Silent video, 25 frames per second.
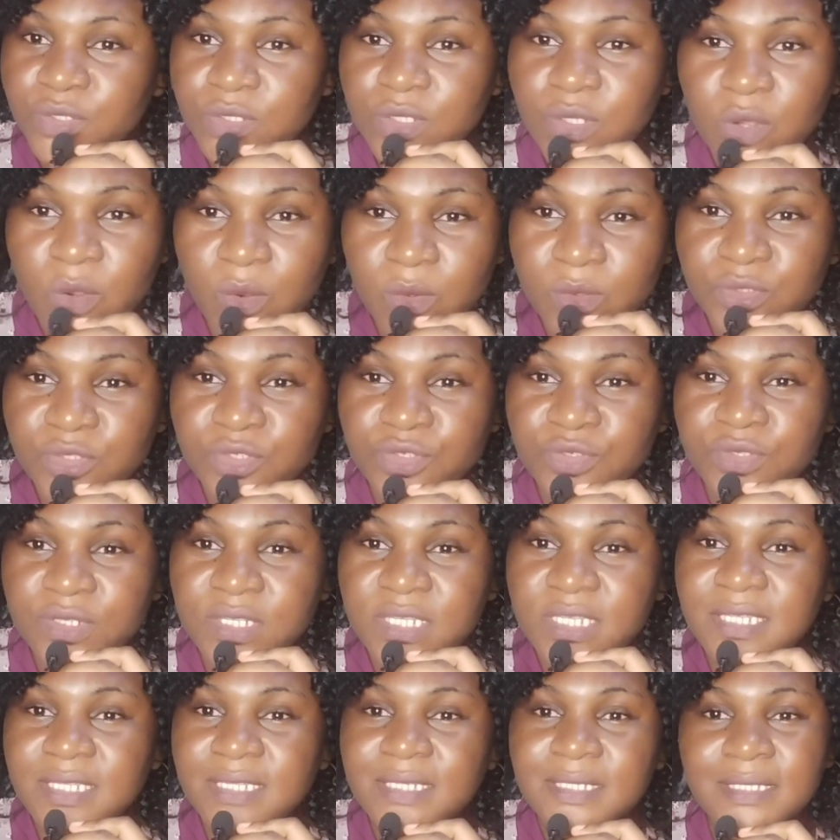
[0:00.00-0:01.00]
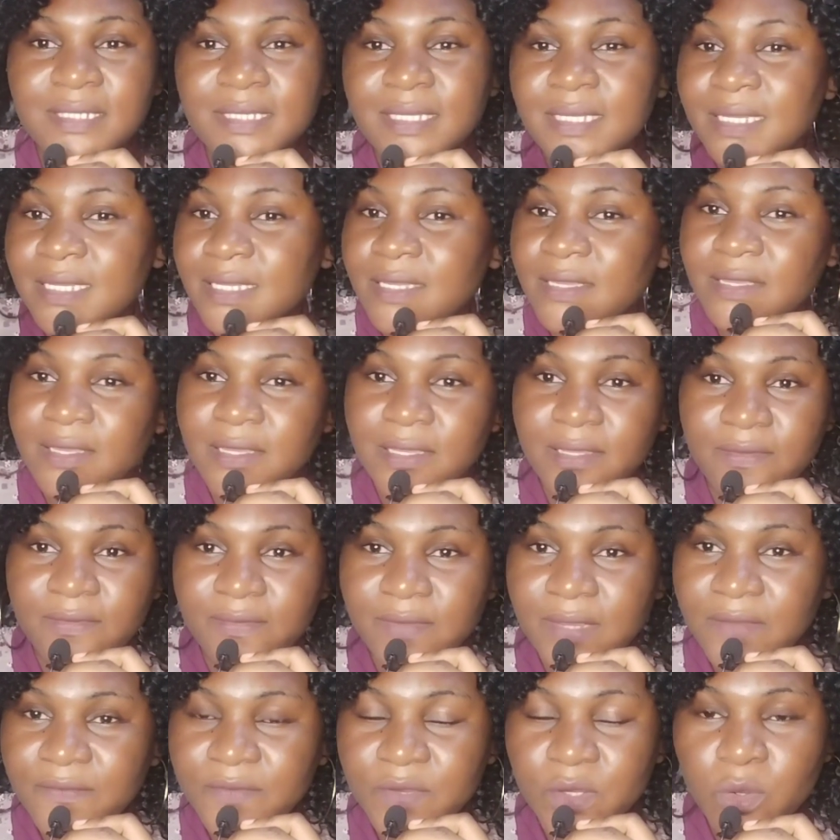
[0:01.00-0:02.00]
country. If
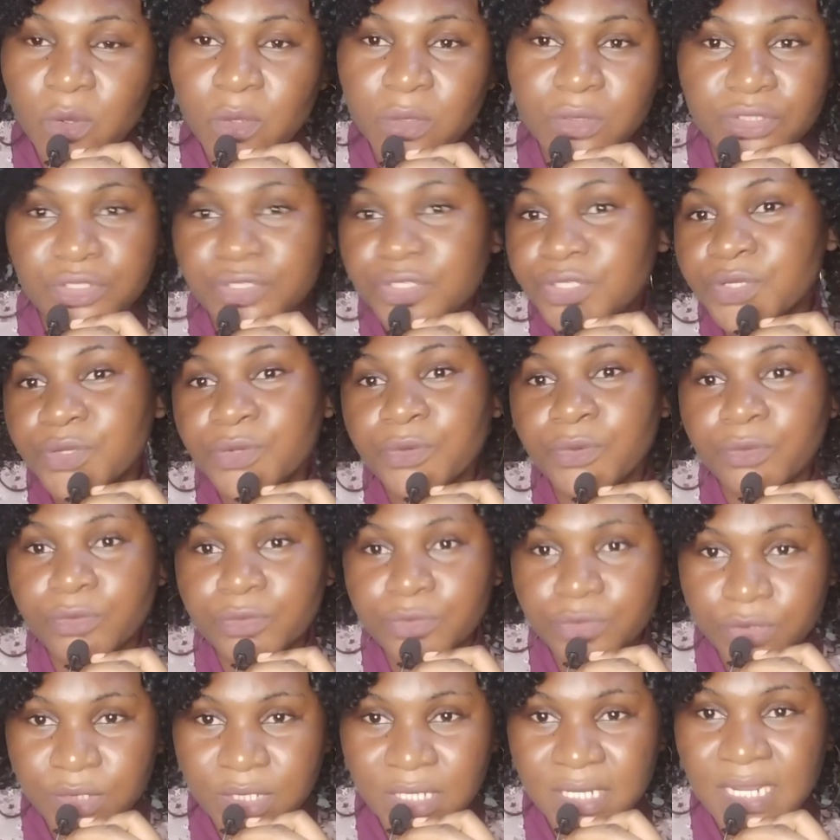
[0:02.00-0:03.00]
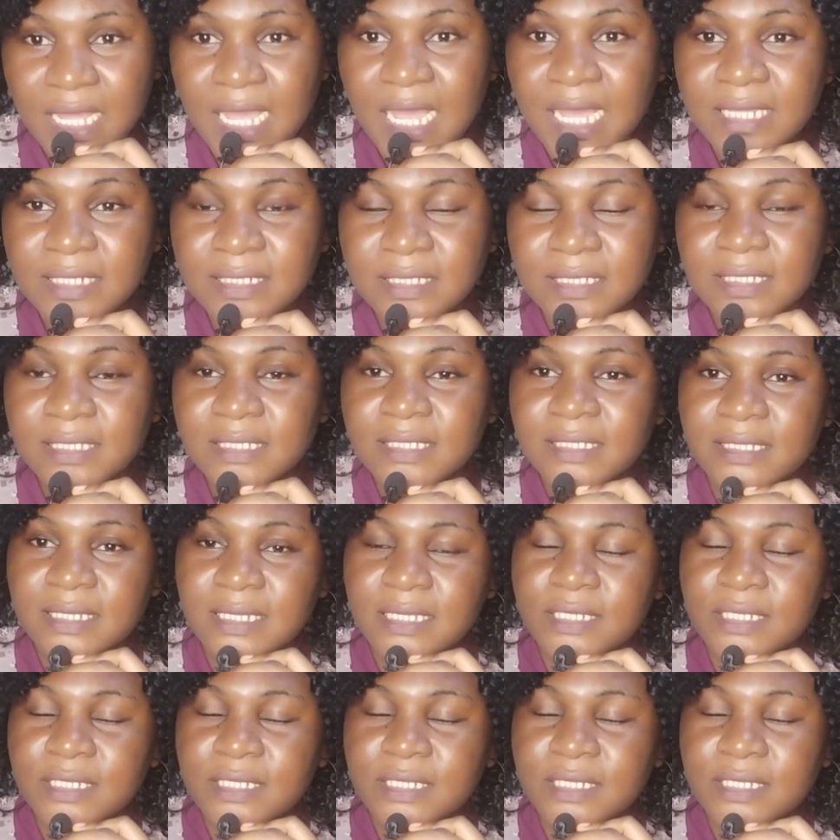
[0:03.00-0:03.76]
you have a country code, you can add it.